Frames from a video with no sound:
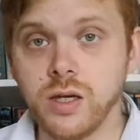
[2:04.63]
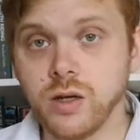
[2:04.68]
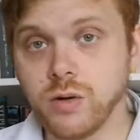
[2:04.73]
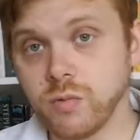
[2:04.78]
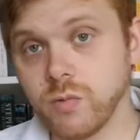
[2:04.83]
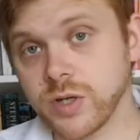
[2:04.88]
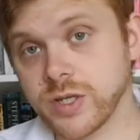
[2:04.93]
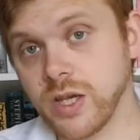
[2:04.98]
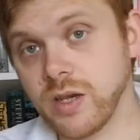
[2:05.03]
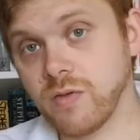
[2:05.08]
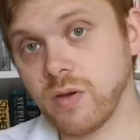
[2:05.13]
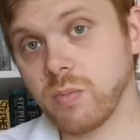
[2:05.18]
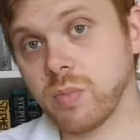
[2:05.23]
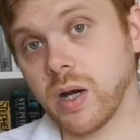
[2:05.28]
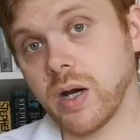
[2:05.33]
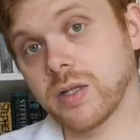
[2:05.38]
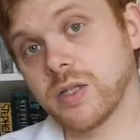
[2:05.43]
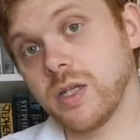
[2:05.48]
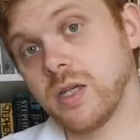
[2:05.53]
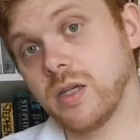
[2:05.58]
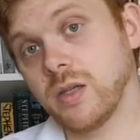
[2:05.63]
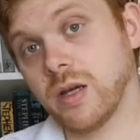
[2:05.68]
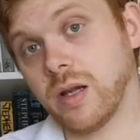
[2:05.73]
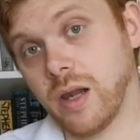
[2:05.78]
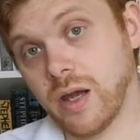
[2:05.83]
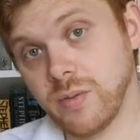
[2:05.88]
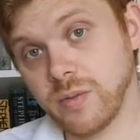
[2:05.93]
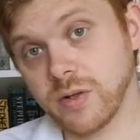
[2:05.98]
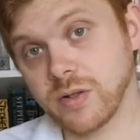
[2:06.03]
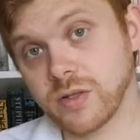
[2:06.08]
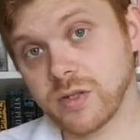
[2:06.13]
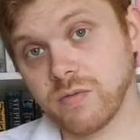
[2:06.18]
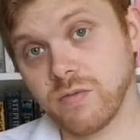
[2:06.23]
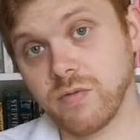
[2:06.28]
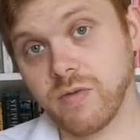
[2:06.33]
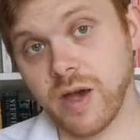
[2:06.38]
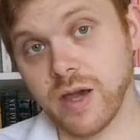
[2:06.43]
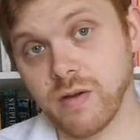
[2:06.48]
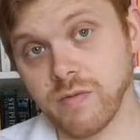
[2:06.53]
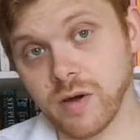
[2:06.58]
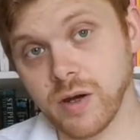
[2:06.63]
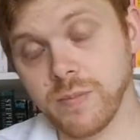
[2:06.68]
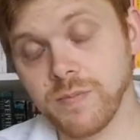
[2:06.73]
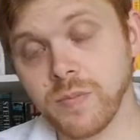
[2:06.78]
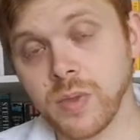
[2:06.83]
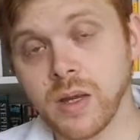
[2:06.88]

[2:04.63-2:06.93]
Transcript: receiving party, the claimant's favour,